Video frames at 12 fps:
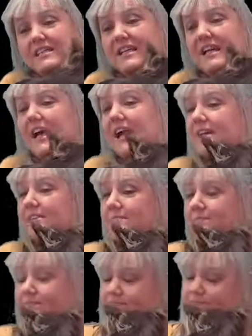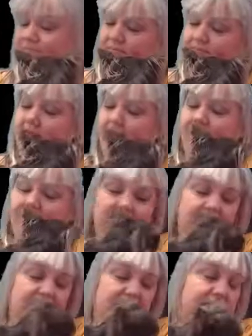Day.
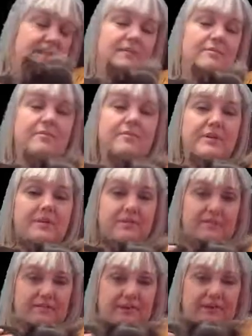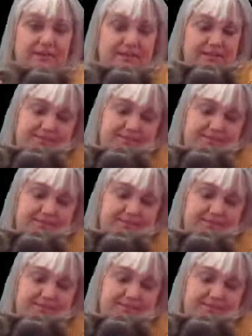What excitement people have had.